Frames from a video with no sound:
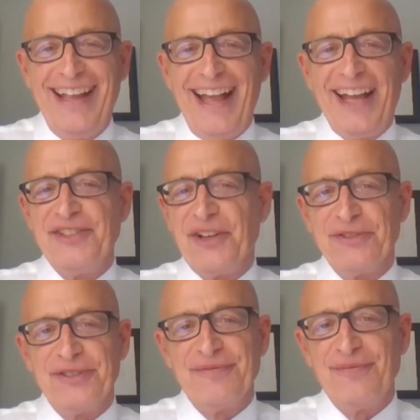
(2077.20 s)
I
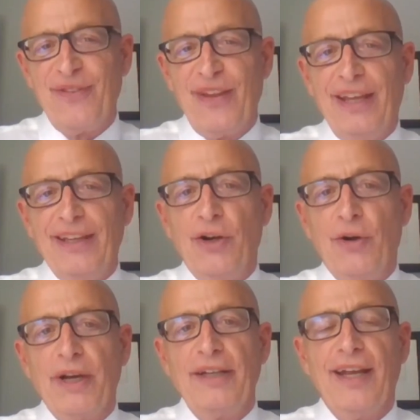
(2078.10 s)
don't.
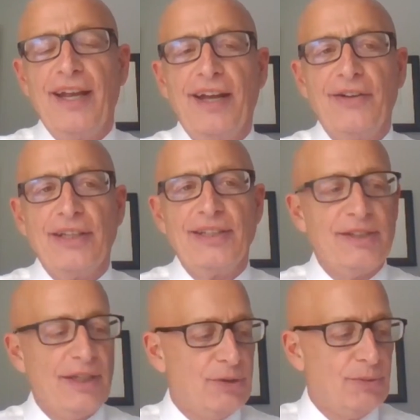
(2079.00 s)
right now
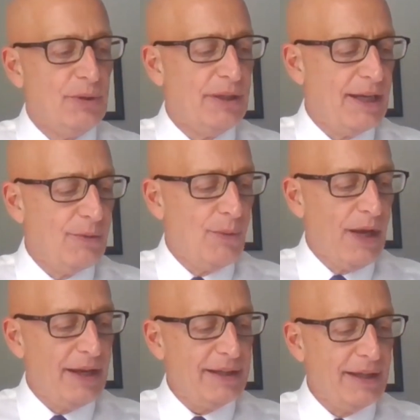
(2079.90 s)
it's really out of
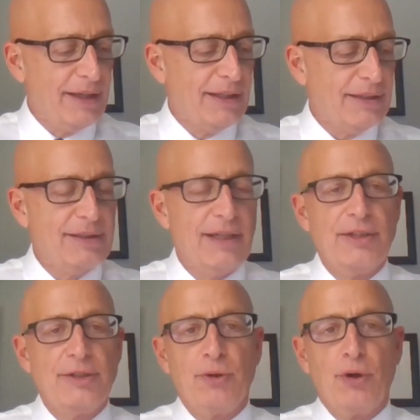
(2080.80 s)
whack, and
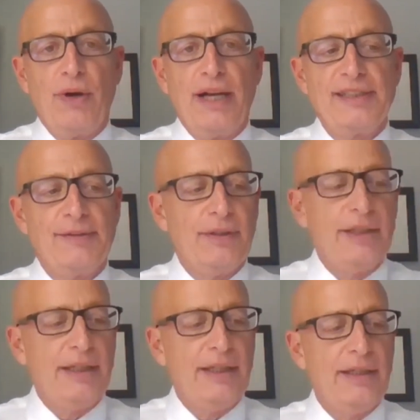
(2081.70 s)
it's
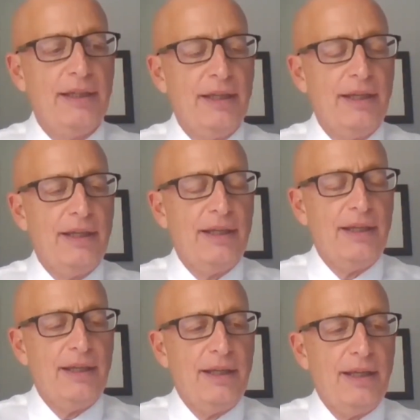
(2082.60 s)
progressively
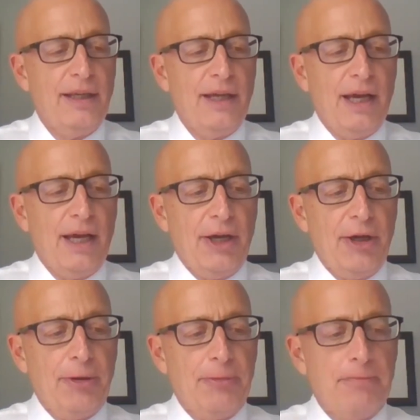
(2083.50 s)

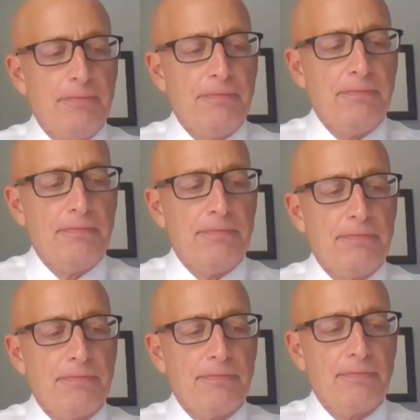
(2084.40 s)
um,
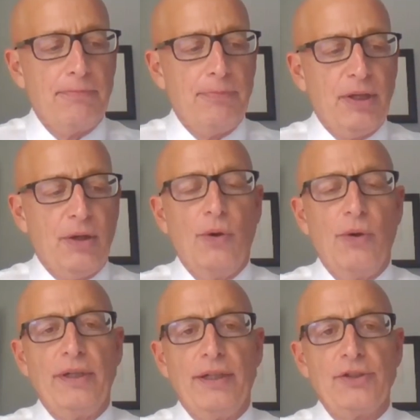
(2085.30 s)
been
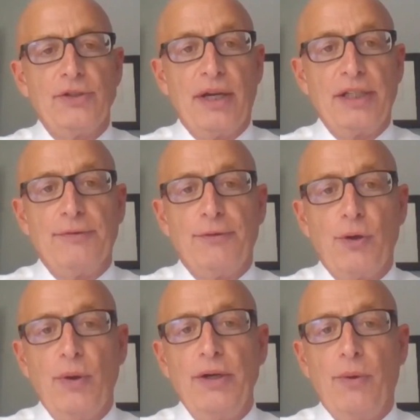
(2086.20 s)
going in this direction for
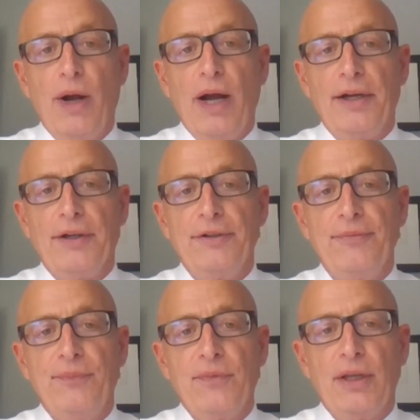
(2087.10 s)
quite a
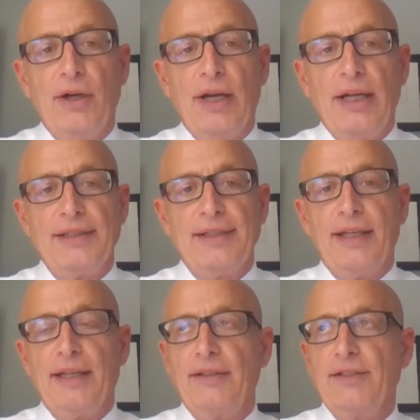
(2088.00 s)
while. I'd
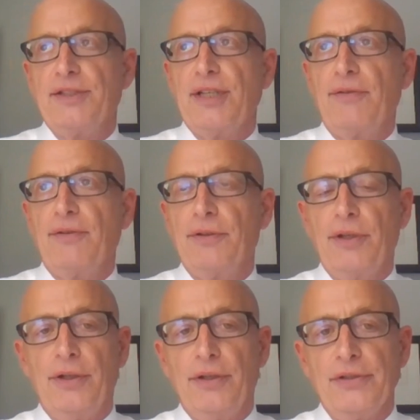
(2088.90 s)
say several
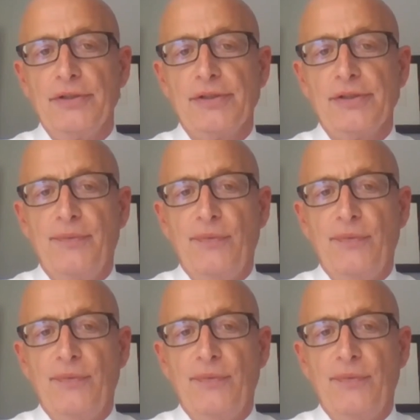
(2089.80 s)
years